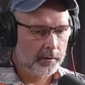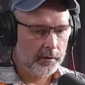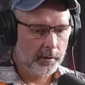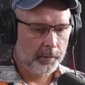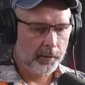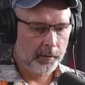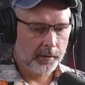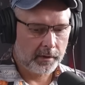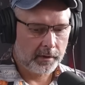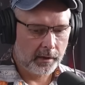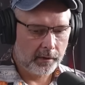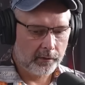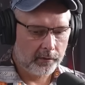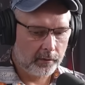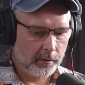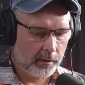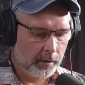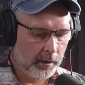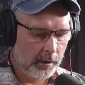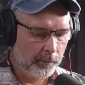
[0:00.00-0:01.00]
to put things
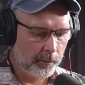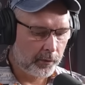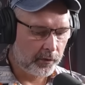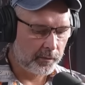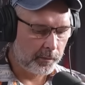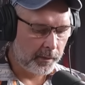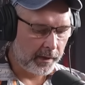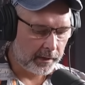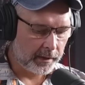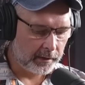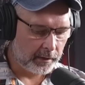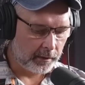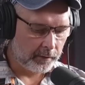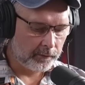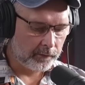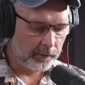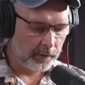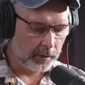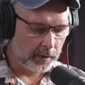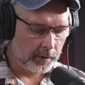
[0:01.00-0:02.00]
in
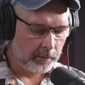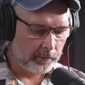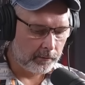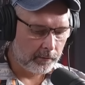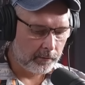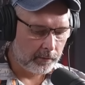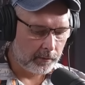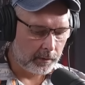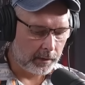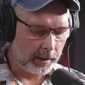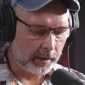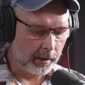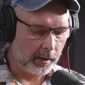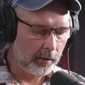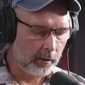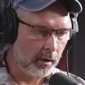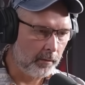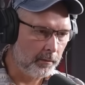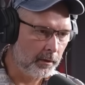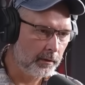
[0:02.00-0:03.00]
perspective, uh, like a
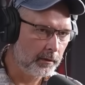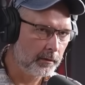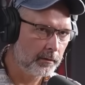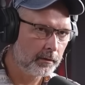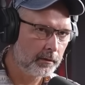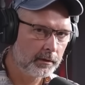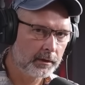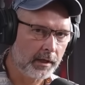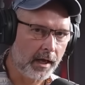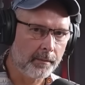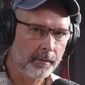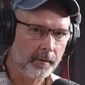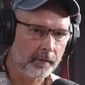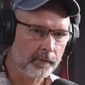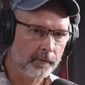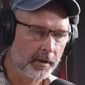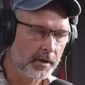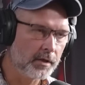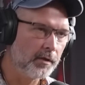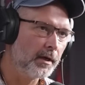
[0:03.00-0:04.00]
common type of
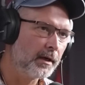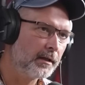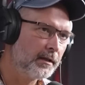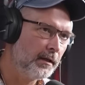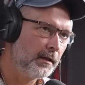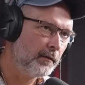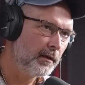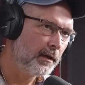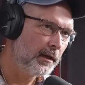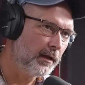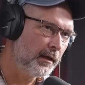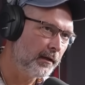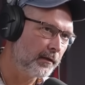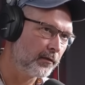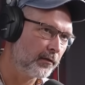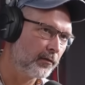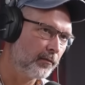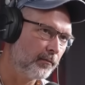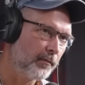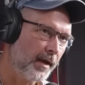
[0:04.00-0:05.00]
radioactivity
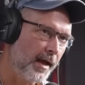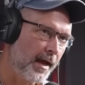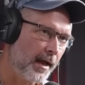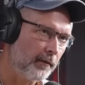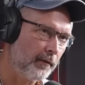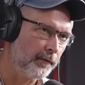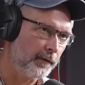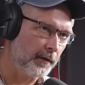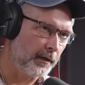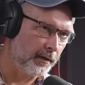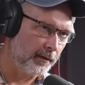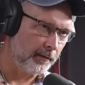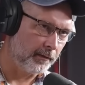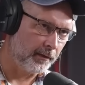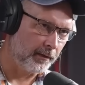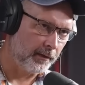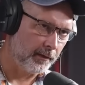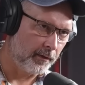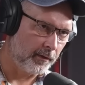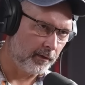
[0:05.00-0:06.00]
is alpha
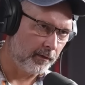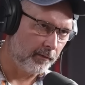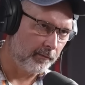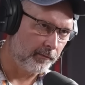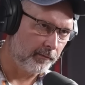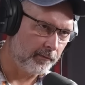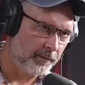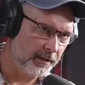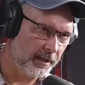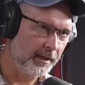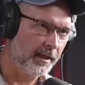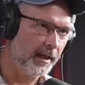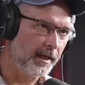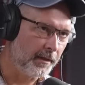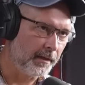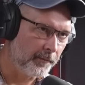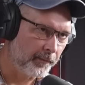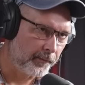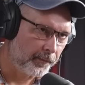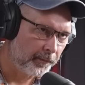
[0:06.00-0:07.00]
decay,